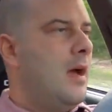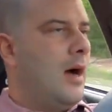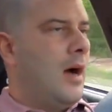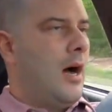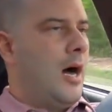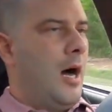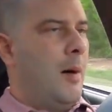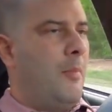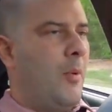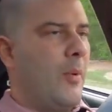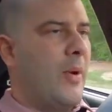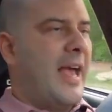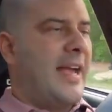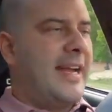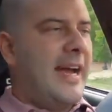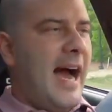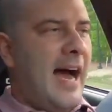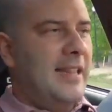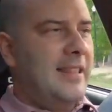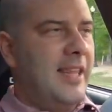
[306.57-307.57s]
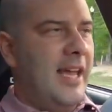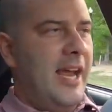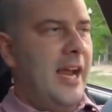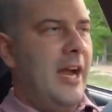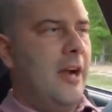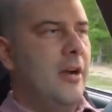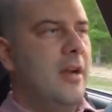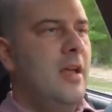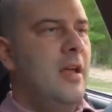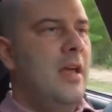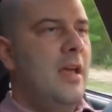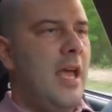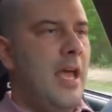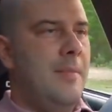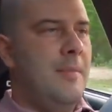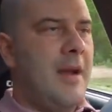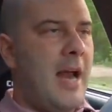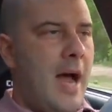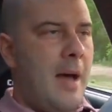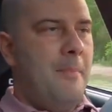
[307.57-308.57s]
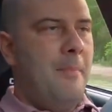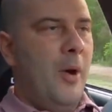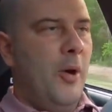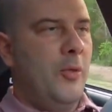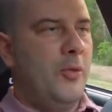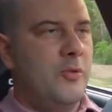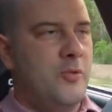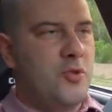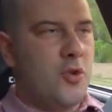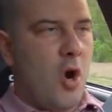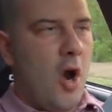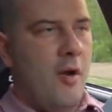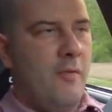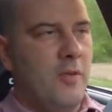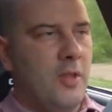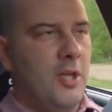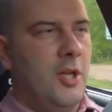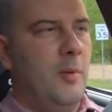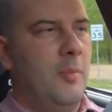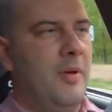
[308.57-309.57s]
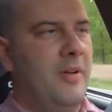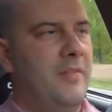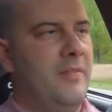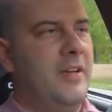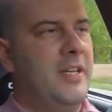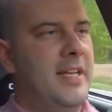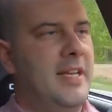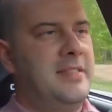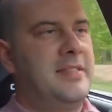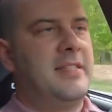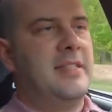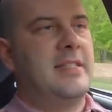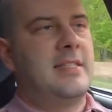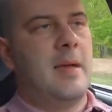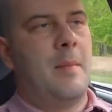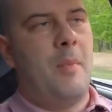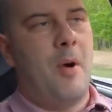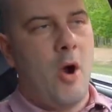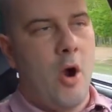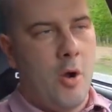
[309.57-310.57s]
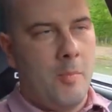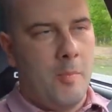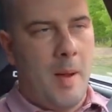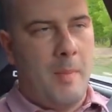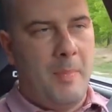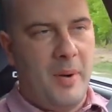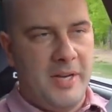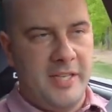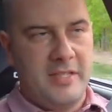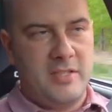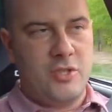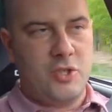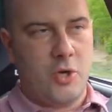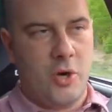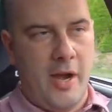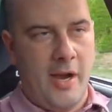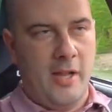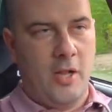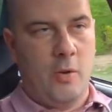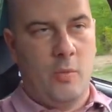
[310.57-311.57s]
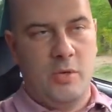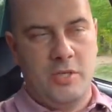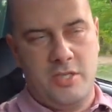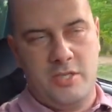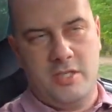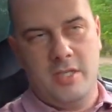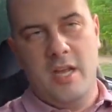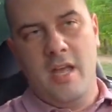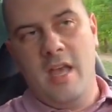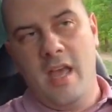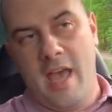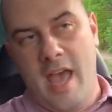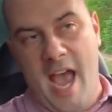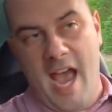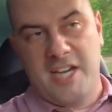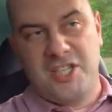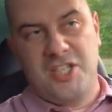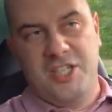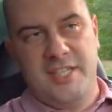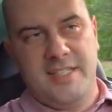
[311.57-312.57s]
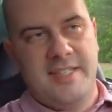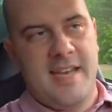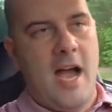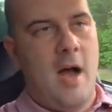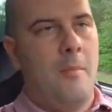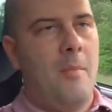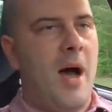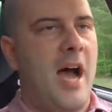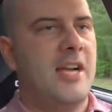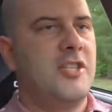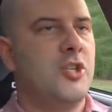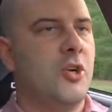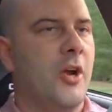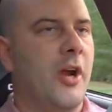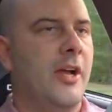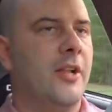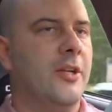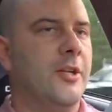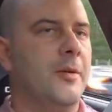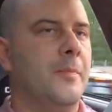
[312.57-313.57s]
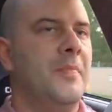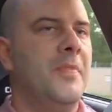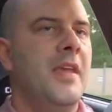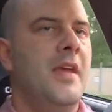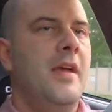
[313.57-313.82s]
But when I got there, him and I both drove a little bit of a distance. I borrowed my buddy's trailer, which actually is now my trailer.